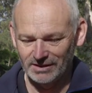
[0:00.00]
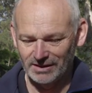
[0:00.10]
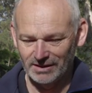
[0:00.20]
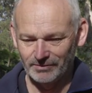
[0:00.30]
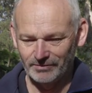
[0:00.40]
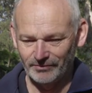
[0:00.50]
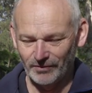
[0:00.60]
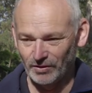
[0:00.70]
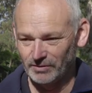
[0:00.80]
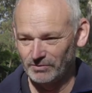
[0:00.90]
I'm
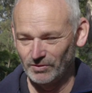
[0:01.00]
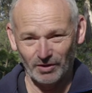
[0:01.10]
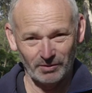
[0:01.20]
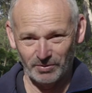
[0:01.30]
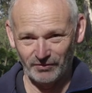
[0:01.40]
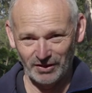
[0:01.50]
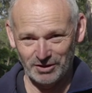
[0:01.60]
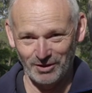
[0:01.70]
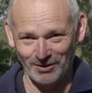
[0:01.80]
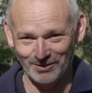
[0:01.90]
not a
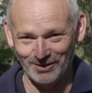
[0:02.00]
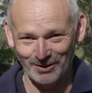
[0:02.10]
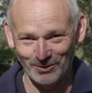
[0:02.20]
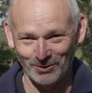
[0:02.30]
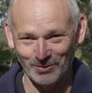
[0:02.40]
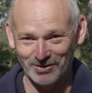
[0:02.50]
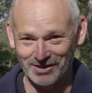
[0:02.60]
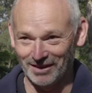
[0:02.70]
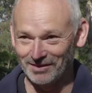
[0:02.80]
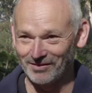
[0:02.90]
professional at all with
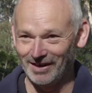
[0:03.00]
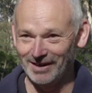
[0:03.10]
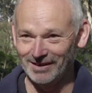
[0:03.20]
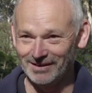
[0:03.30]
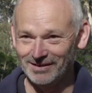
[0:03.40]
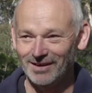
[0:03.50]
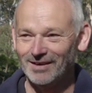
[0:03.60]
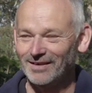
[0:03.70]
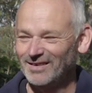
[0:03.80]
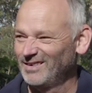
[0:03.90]
colour grading.
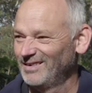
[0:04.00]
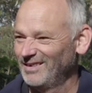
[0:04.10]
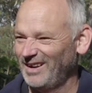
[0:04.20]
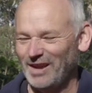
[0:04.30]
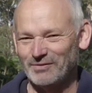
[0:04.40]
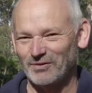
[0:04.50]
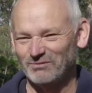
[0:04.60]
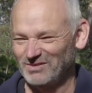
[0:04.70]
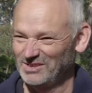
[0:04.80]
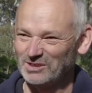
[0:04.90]
I have a
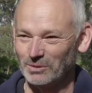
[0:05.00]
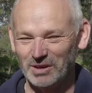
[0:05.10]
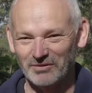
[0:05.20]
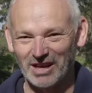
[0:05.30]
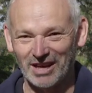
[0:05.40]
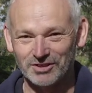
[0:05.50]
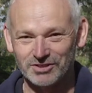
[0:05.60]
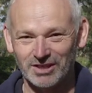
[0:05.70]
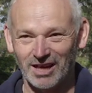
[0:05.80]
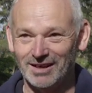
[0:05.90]
little bit of an
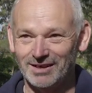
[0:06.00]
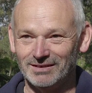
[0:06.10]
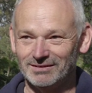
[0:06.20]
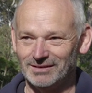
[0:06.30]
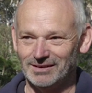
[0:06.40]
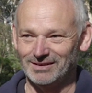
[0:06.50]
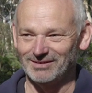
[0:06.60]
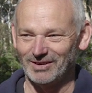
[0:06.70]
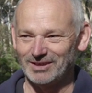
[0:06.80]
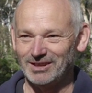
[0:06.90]
understanding, and
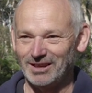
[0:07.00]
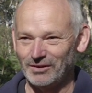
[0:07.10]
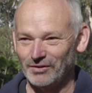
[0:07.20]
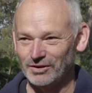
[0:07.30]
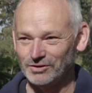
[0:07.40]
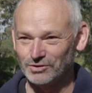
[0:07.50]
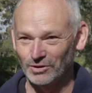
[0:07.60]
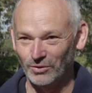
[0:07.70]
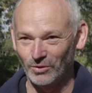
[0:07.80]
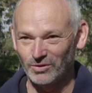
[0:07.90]
I get things to
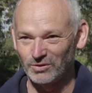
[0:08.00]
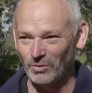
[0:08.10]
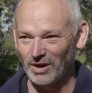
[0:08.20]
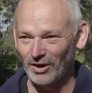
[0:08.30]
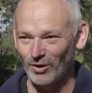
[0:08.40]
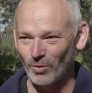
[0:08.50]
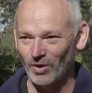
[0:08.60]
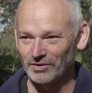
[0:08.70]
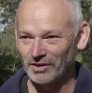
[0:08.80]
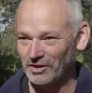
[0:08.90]
look the way I
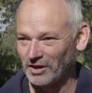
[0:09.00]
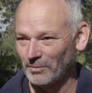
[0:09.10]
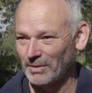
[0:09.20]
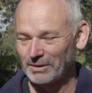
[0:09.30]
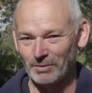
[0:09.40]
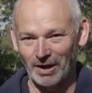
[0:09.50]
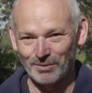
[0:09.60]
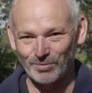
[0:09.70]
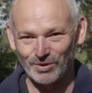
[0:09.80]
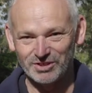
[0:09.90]
want, and then I make my
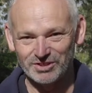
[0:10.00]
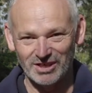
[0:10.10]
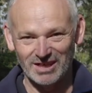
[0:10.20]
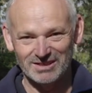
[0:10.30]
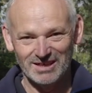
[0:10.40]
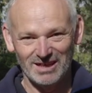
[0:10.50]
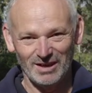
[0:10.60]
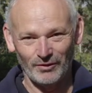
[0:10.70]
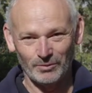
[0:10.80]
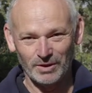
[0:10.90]
own preset
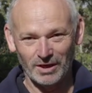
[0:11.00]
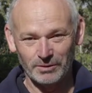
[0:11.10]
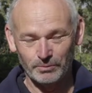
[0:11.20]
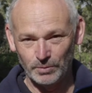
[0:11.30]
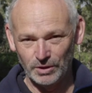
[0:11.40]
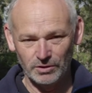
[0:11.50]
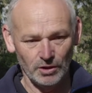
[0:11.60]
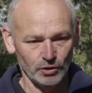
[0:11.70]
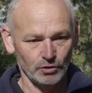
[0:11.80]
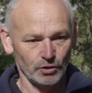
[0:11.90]
if I'm going to be
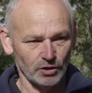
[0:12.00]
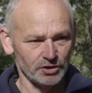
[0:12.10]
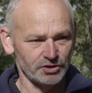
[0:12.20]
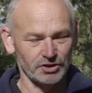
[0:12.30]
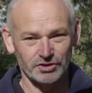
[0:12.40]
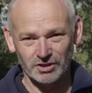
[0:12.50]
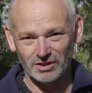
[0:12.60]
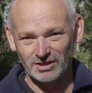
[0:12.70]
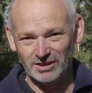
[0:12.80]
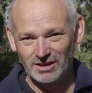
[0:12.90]

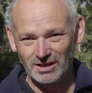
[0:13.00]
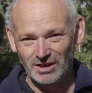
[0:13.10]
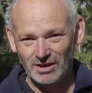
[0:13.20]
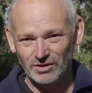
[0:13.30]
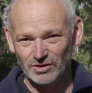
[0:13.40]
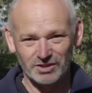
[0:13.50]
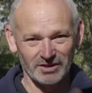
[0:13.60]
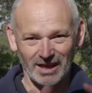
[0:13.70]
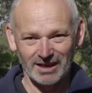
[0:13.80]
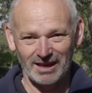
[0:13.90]
consistently
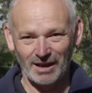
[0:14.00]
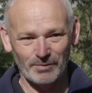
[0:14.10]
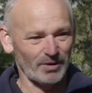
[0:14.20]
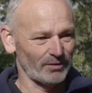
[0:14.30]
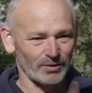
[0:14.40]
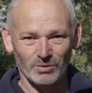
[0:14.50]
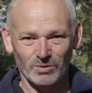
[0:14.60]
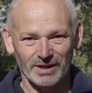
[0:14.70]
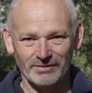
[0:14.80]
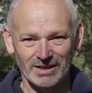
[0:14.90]
using that camera or
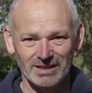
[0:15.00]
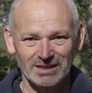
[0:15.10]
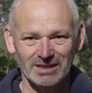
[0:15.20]
whatever.